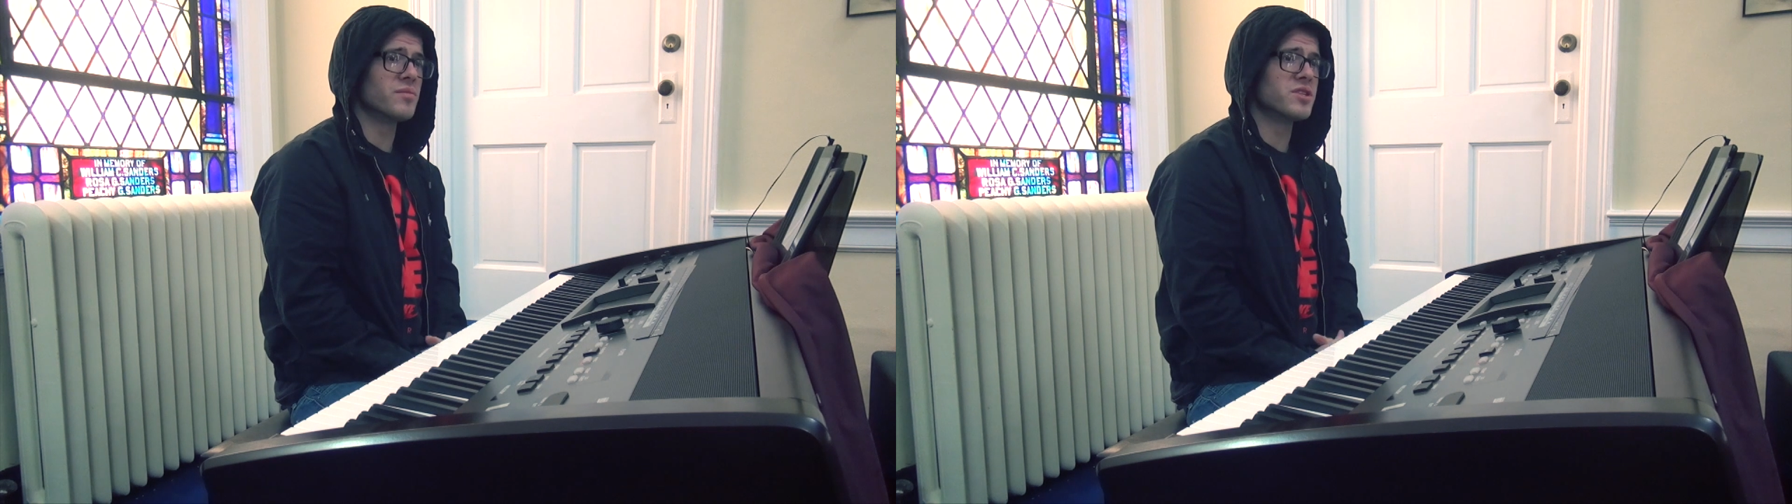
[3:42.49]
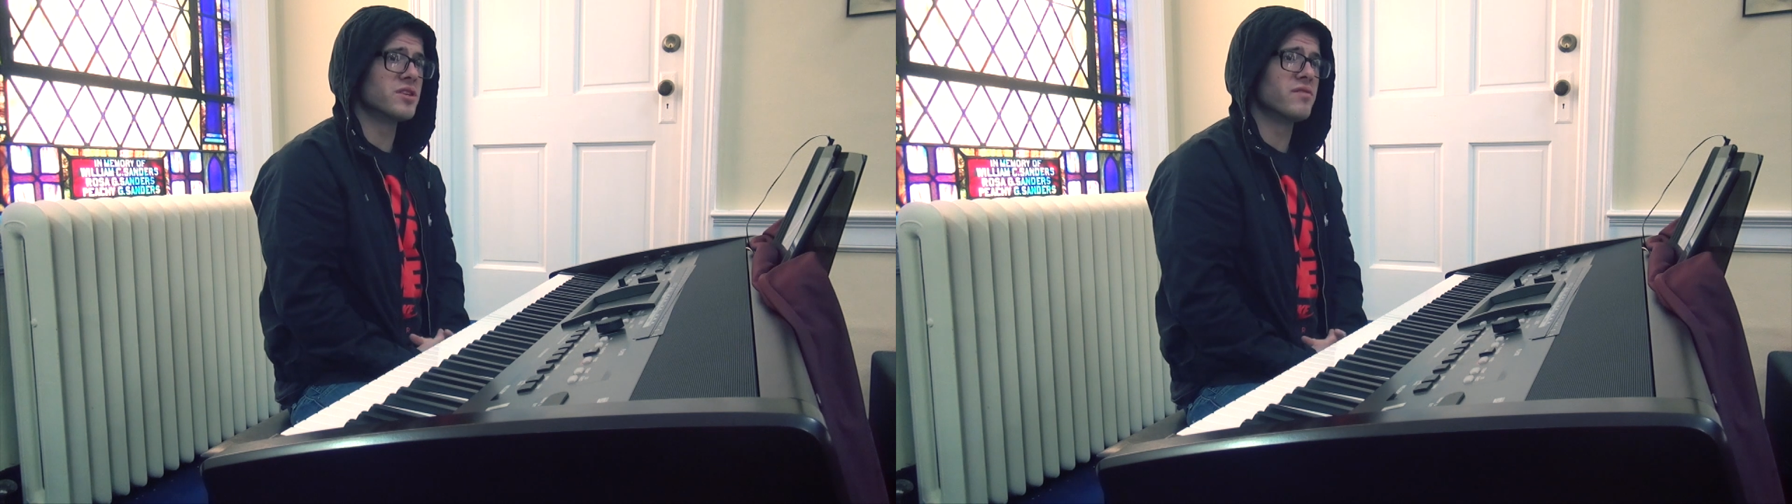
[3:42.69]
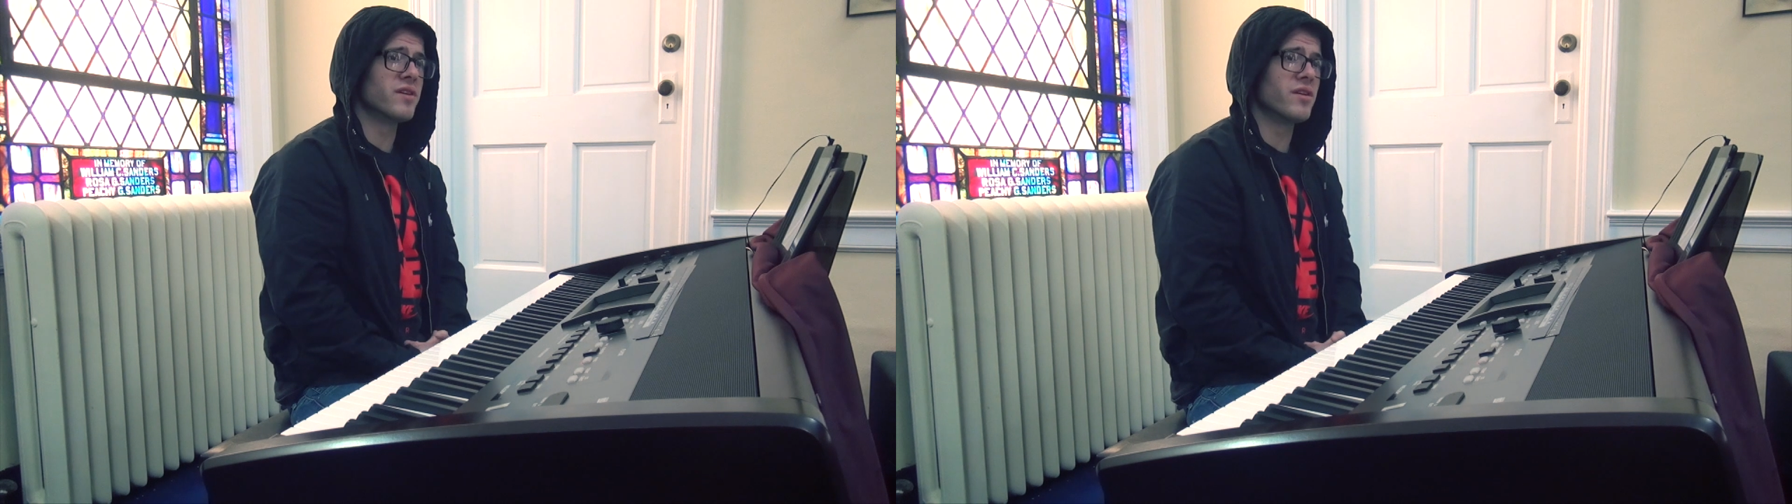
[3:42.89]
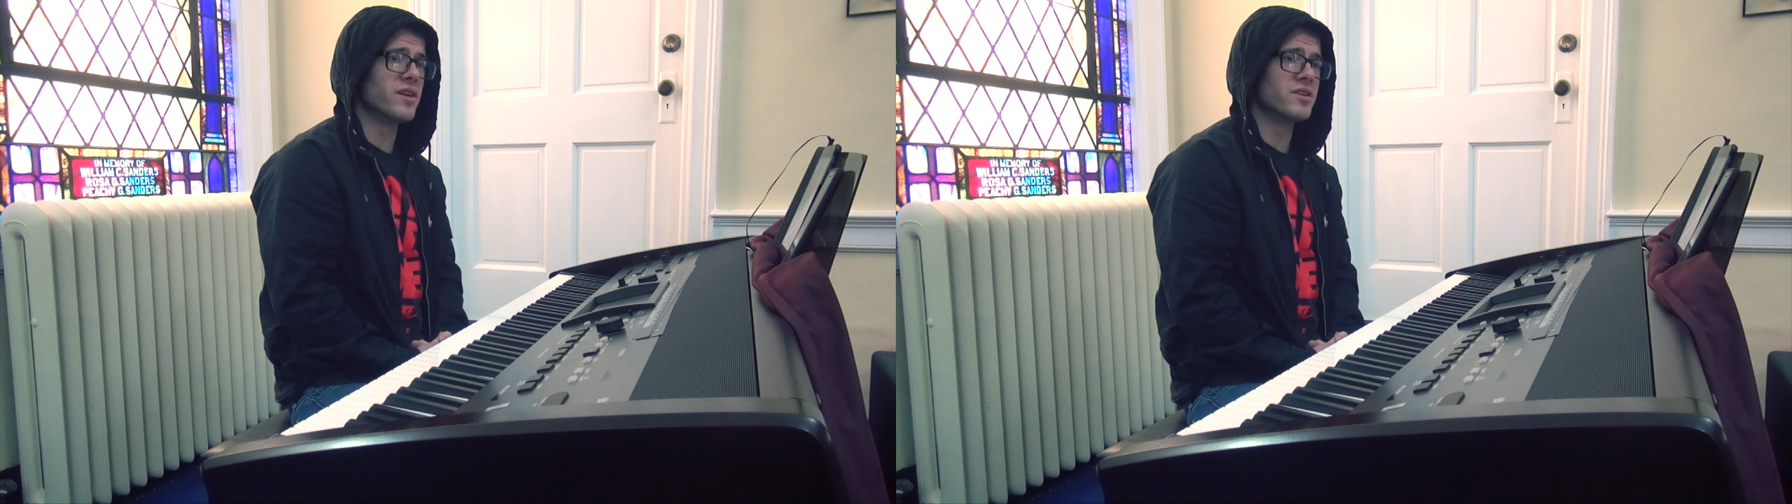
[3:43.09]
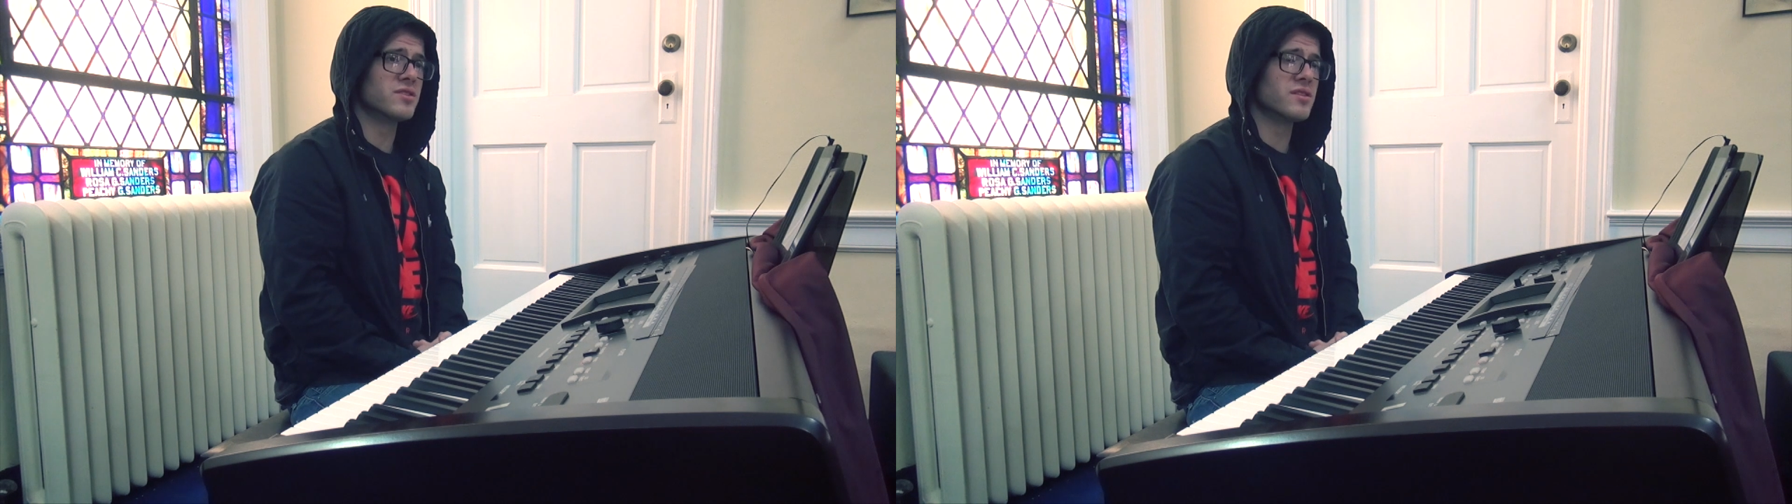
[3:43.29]
the McShin
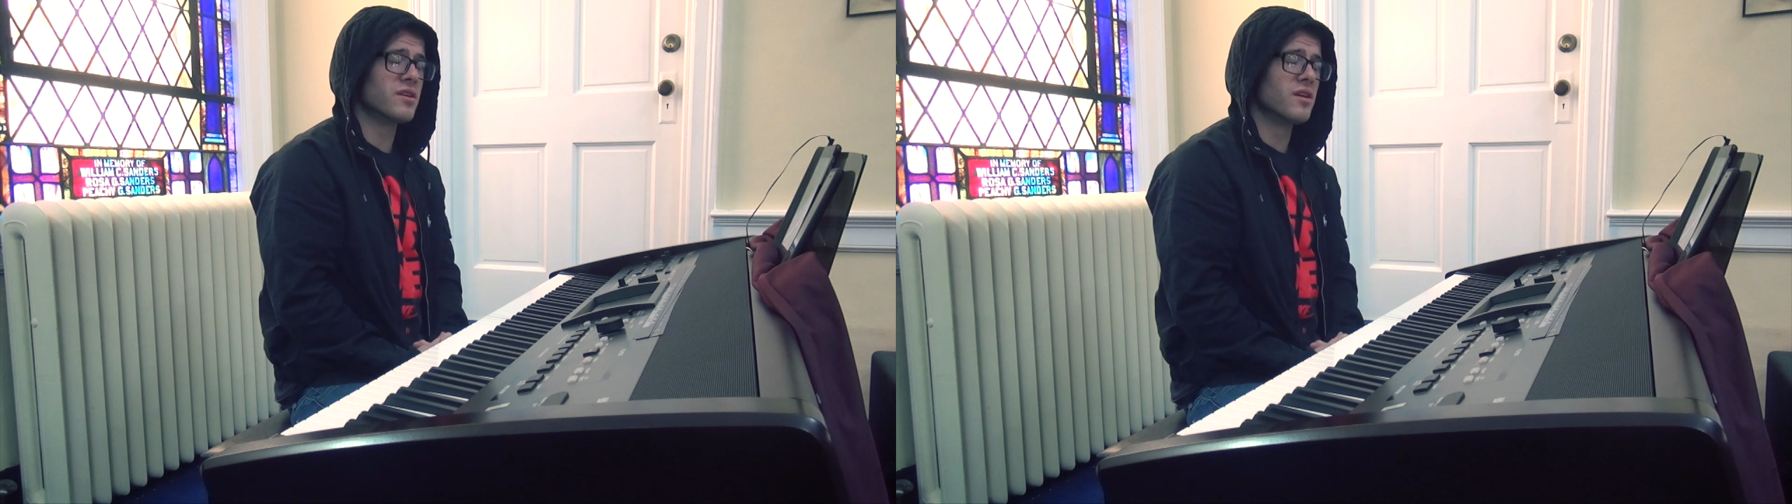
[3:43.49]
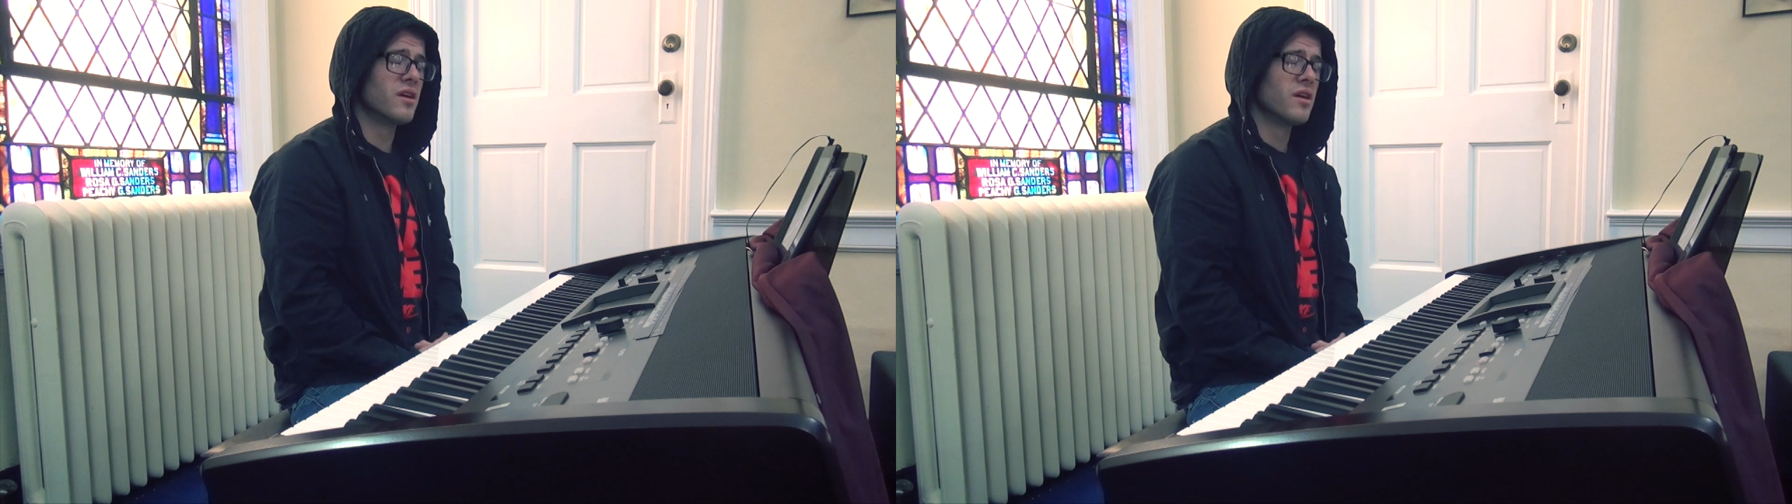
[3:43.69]
Foundation